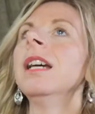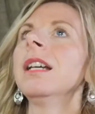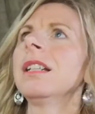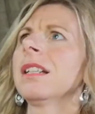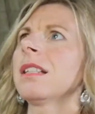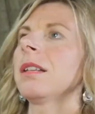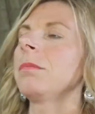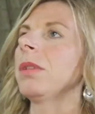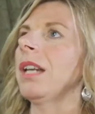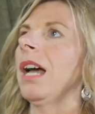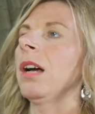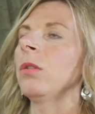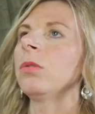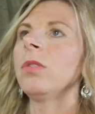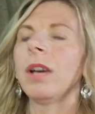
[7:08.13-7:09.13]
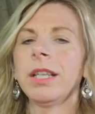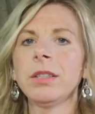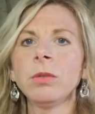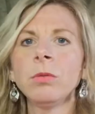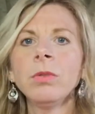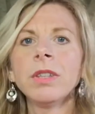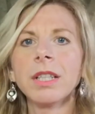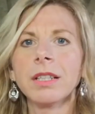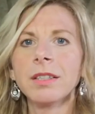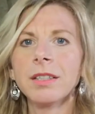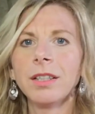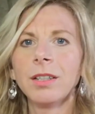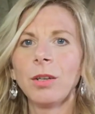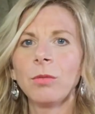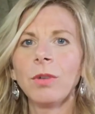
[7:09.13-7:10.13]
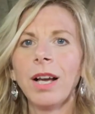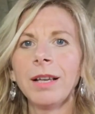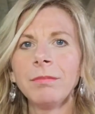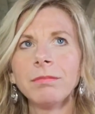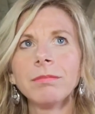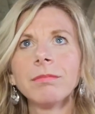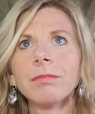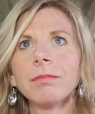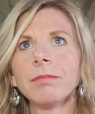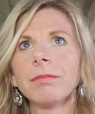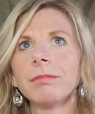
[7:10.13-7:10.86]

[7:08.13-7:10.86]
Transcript: And I said, but how do I do this? You know, I'm